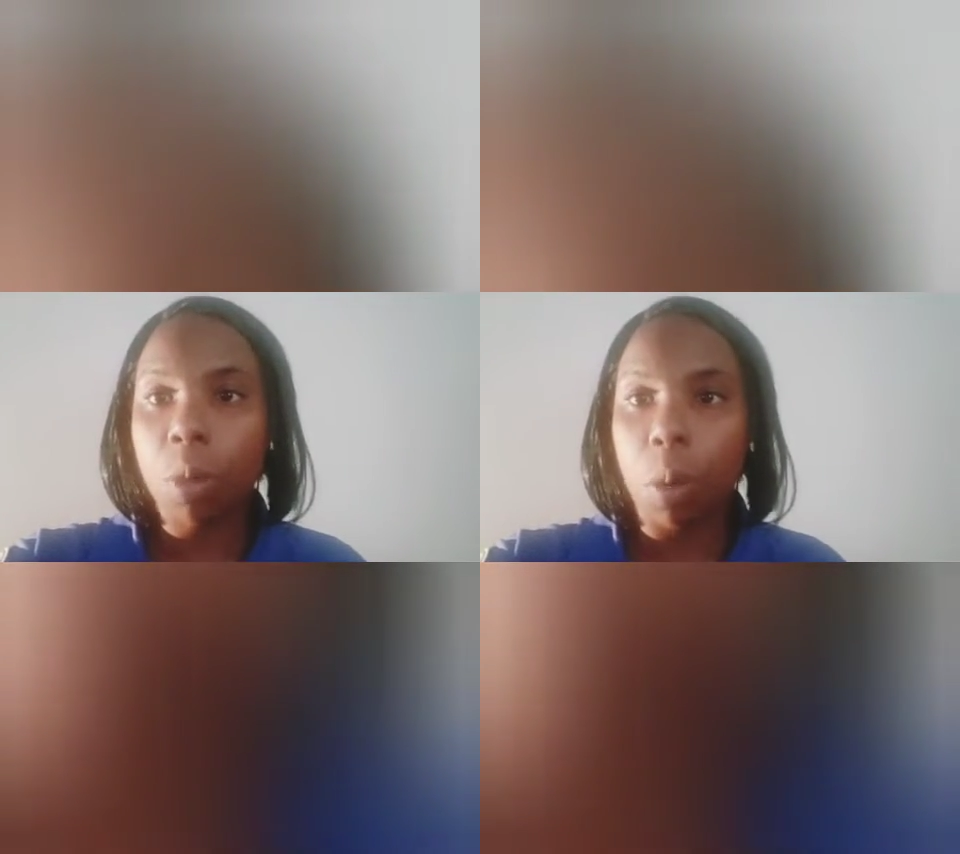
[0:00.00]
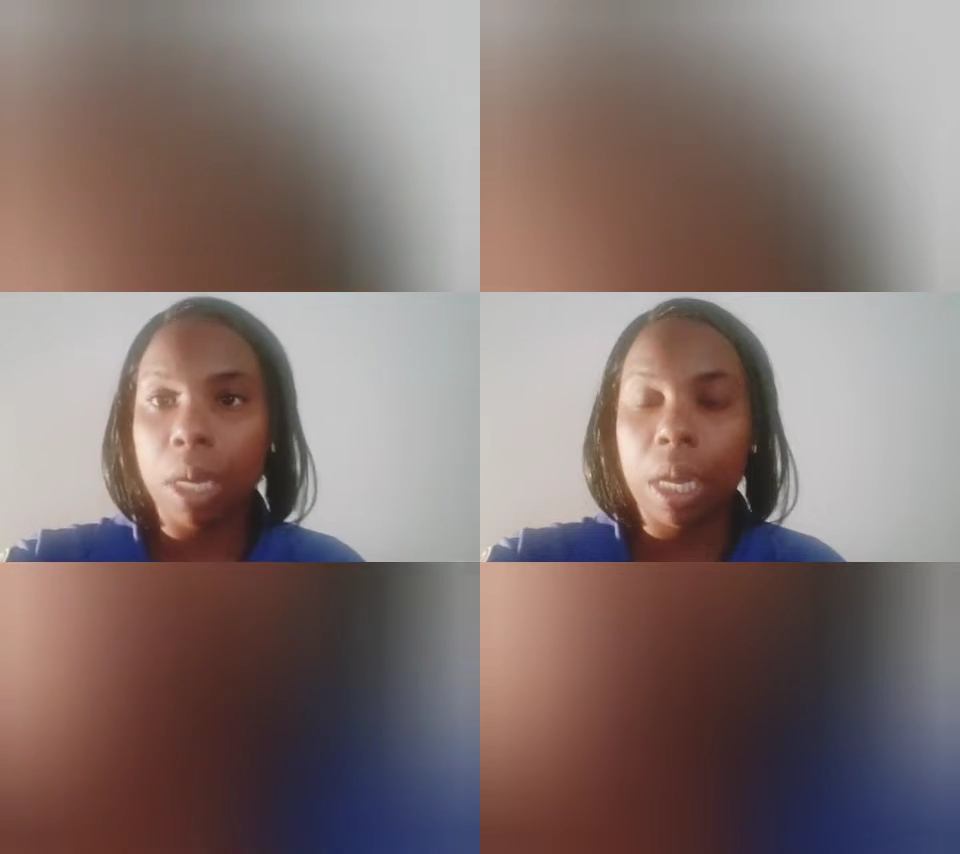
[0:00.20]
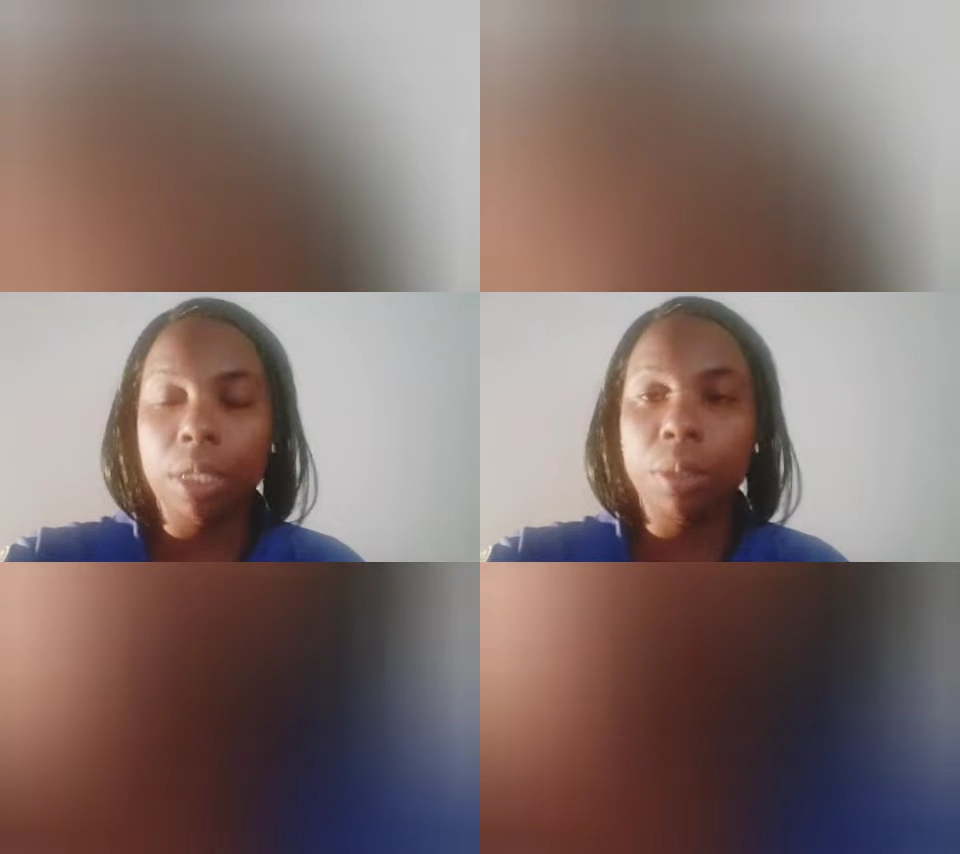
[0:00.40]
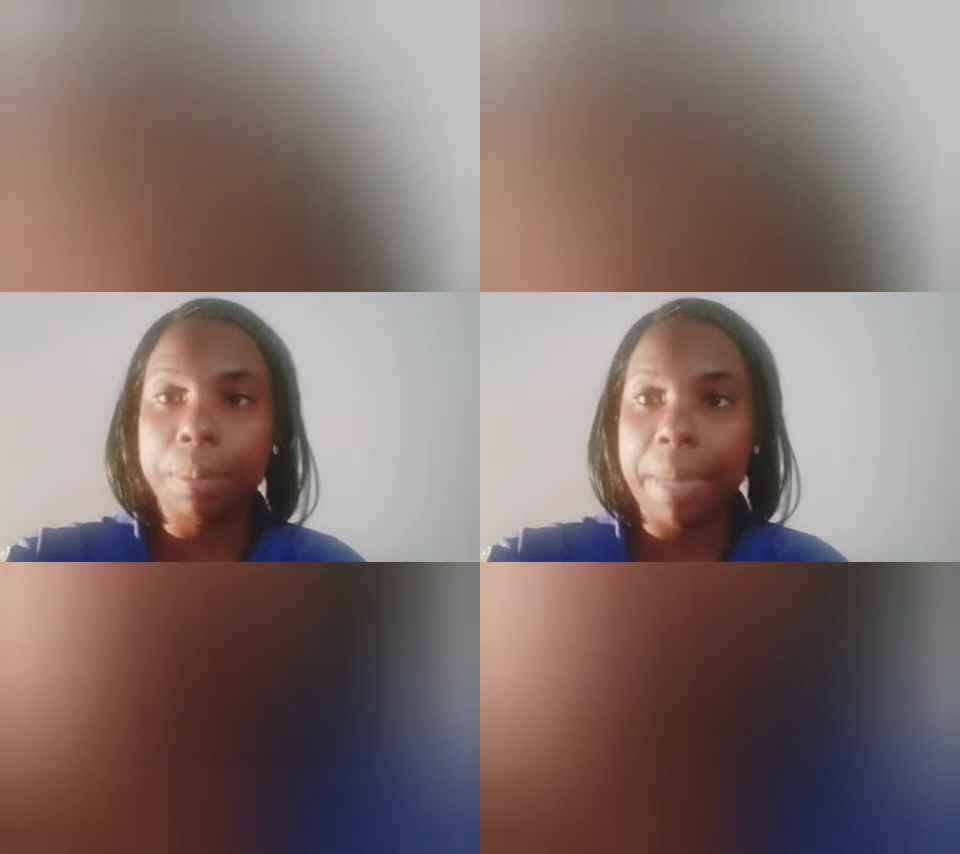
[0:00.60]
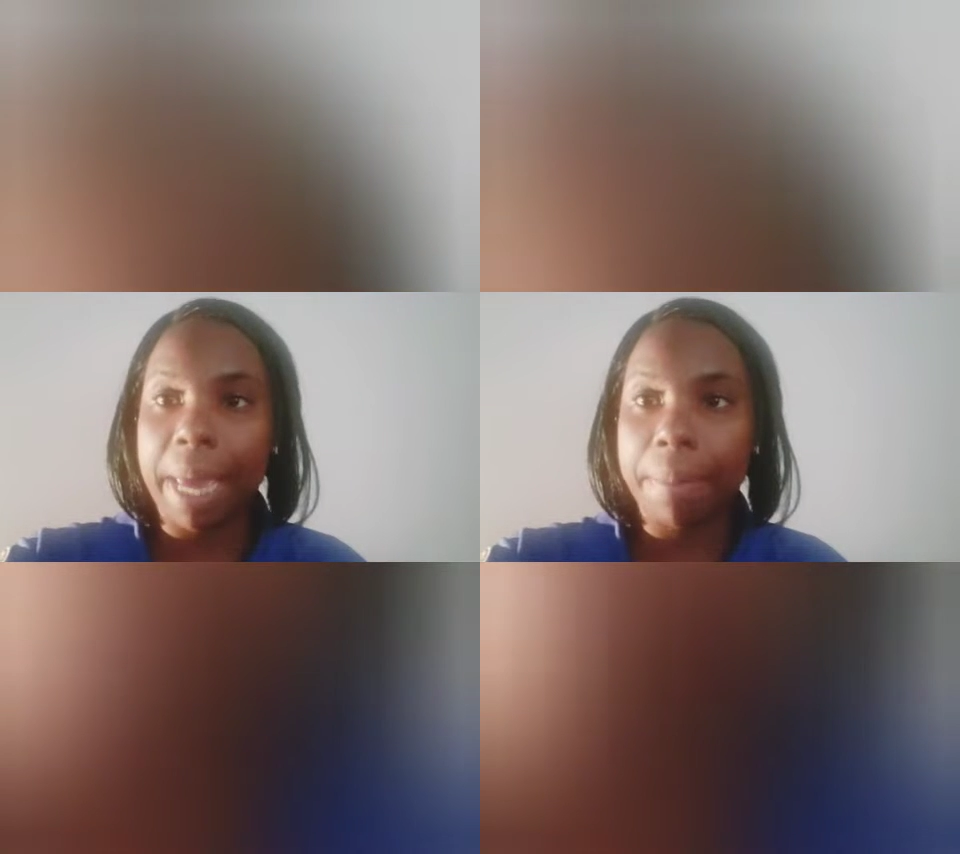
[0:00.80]

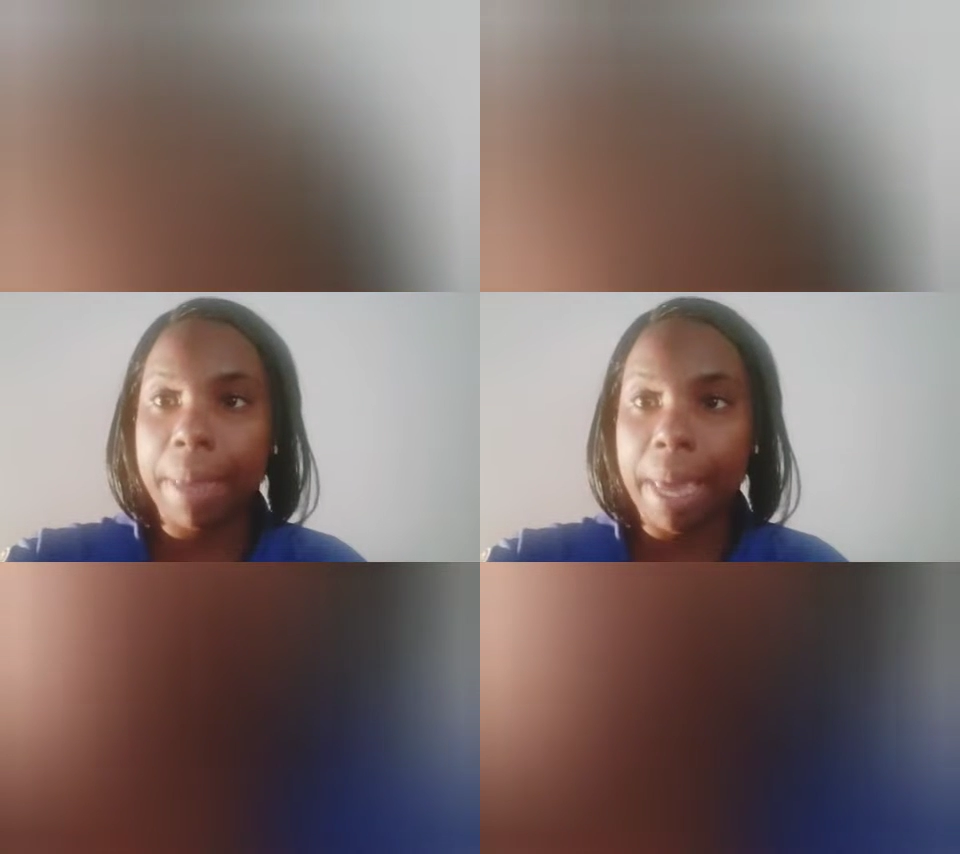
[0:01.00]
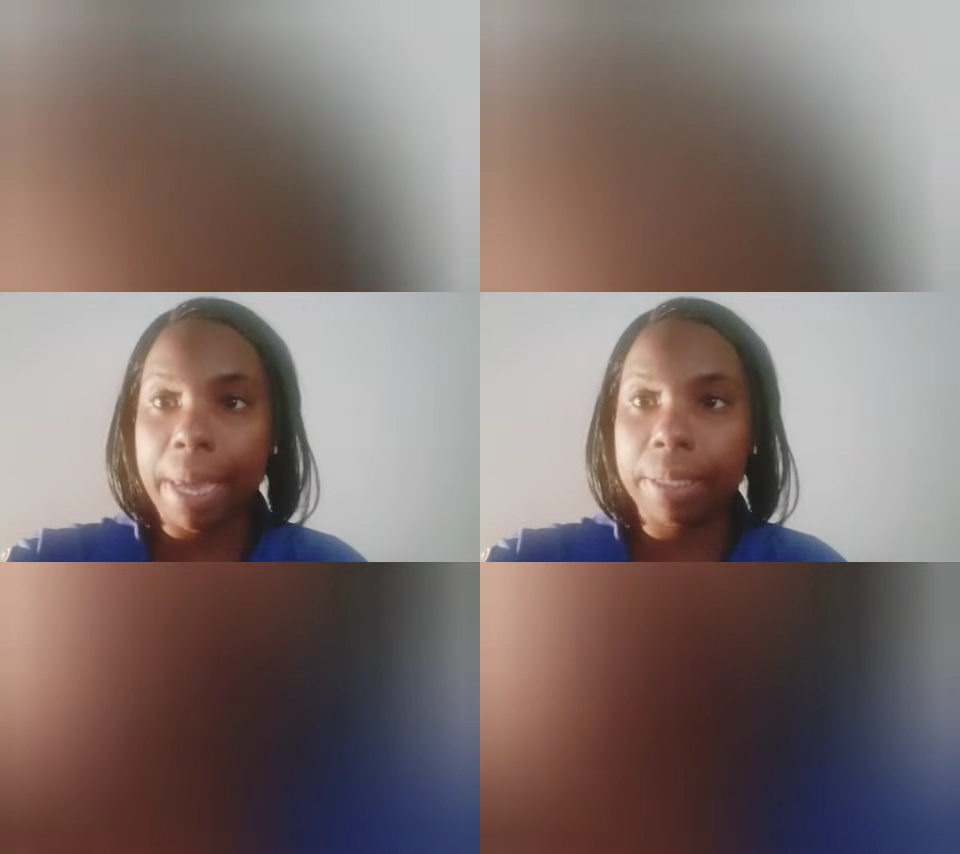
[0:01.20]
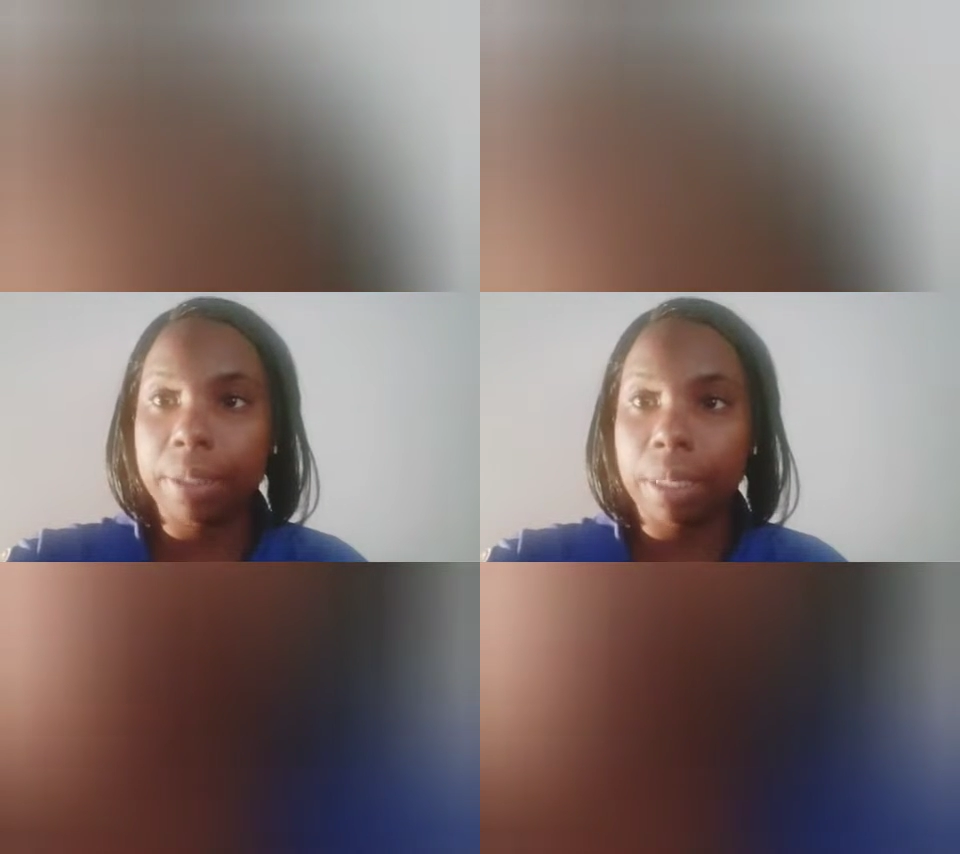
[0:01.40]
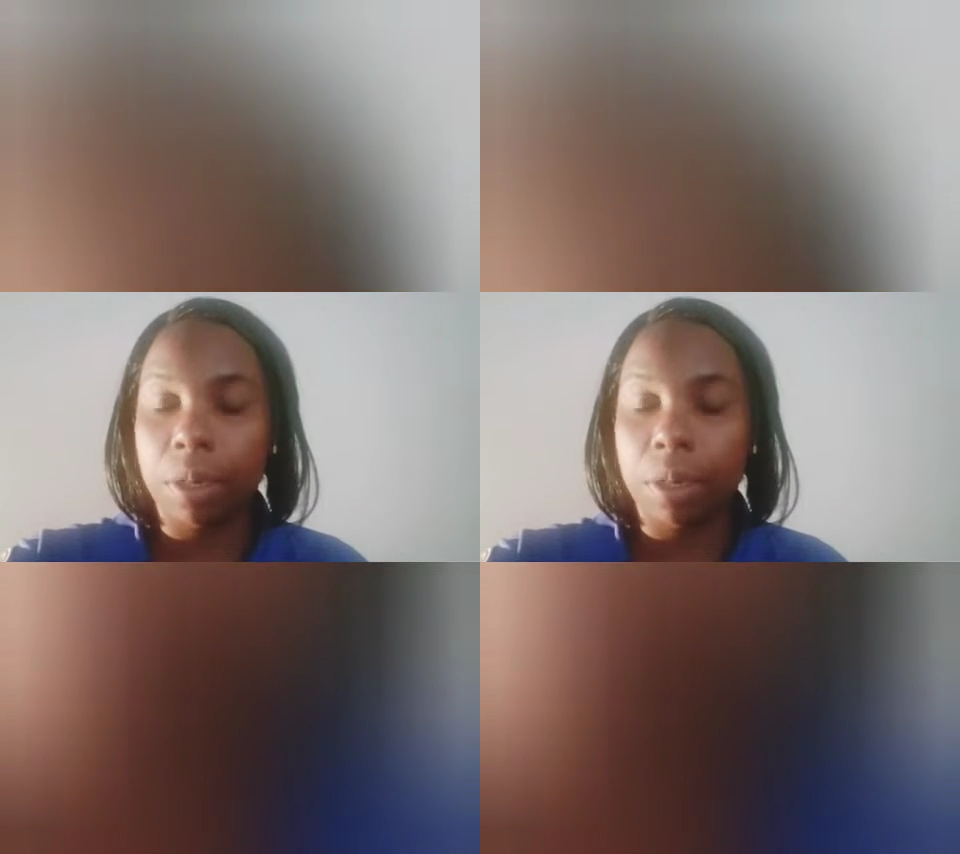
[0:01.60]
100 backpacks.